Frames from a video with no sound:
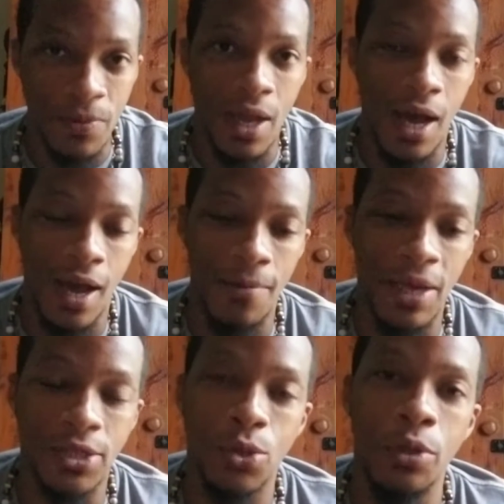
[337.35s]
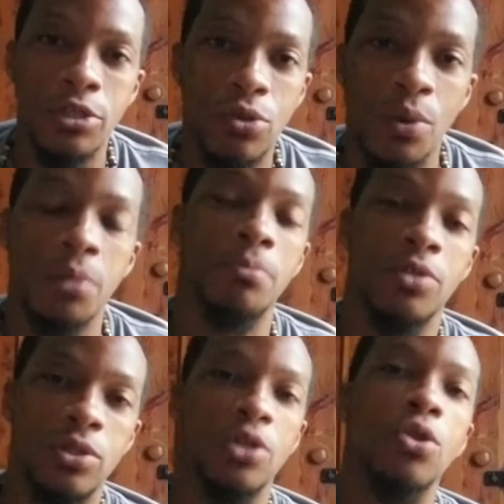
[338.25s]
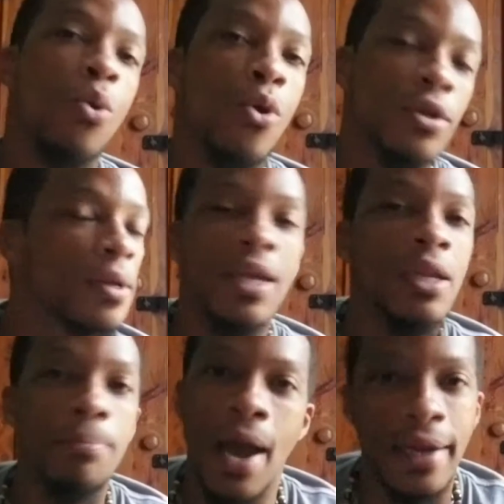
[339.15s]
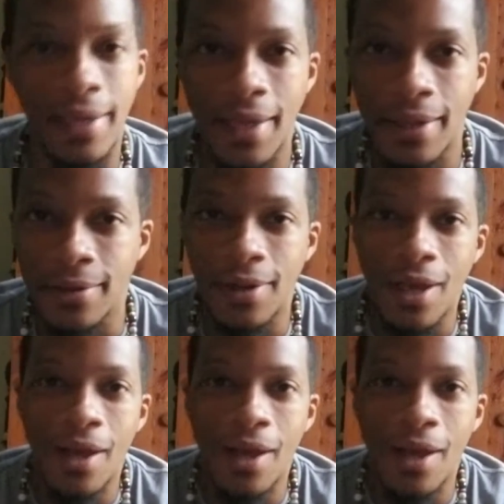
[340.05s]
that's going to lure anybody in